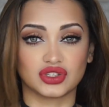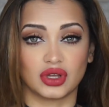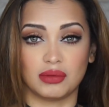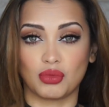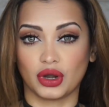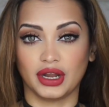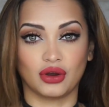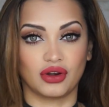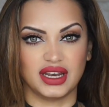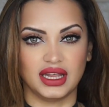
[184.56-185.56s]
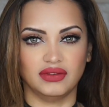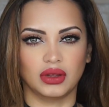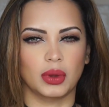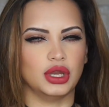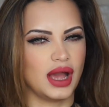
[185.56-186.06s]
this on a morning or an
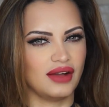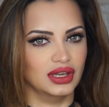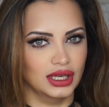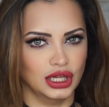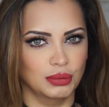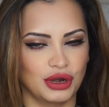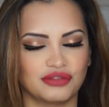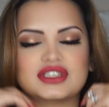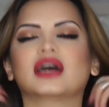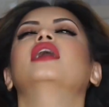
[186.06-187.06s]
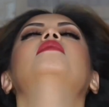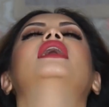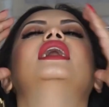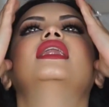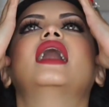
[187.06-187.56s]
evening when you have a little bit of
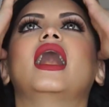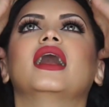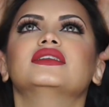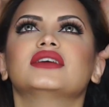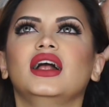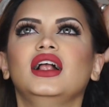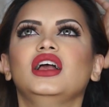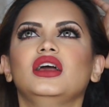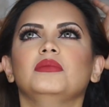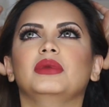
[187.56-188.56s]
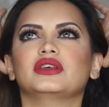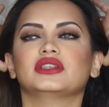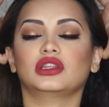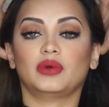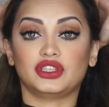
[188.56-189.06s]
time in hand, because
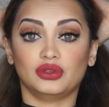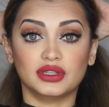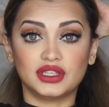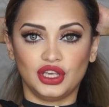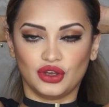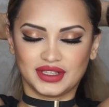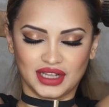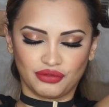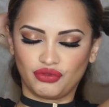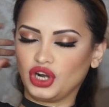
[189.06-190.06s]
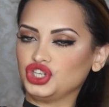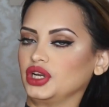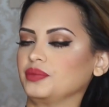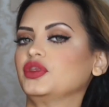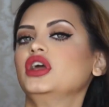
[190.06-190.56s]
otherwise you'll see yourself
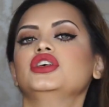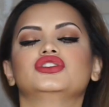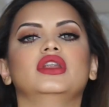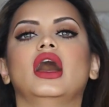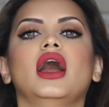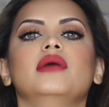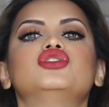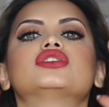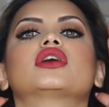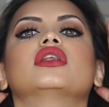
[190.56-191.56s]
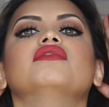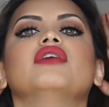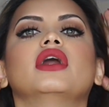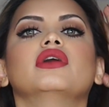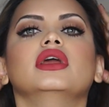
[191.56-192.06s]
rushing. So now I'm just going to
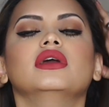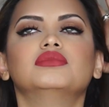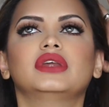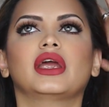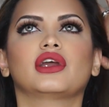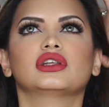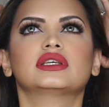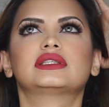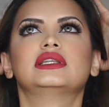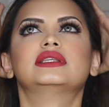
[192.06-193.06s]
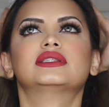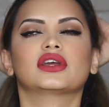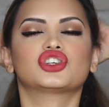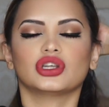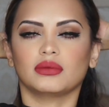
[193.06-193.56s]
very carelessly
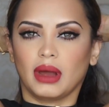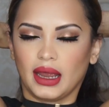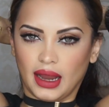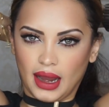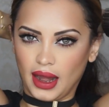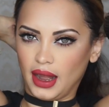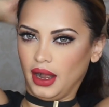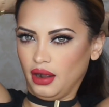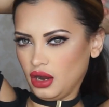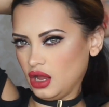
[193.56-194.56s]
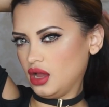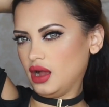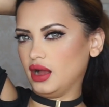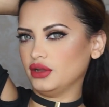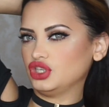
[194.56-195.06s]
section my hair,
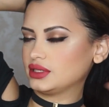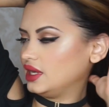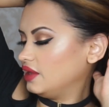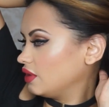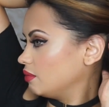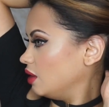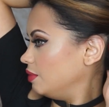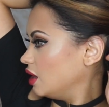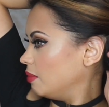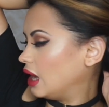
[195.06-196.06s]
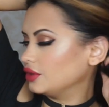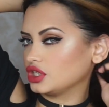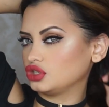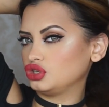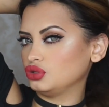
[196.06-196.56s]
just leaving maybe
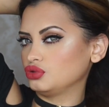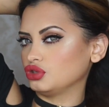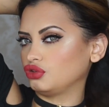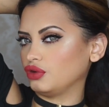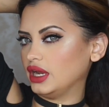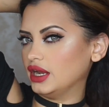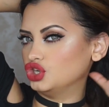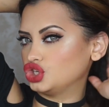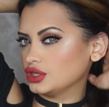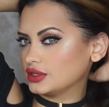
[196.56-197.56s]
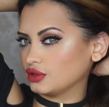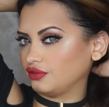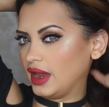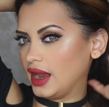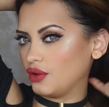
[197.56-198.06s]
about 2 to 3 inches
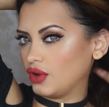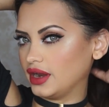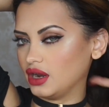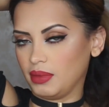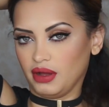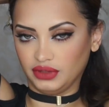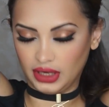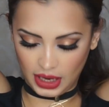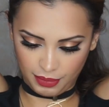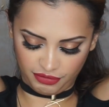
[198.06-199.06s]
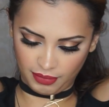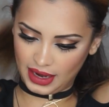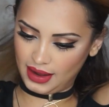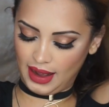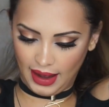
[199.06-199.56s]
of hair right above the nape of
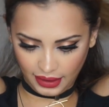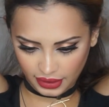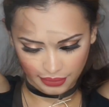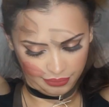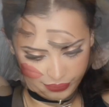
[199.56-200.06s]
my neck.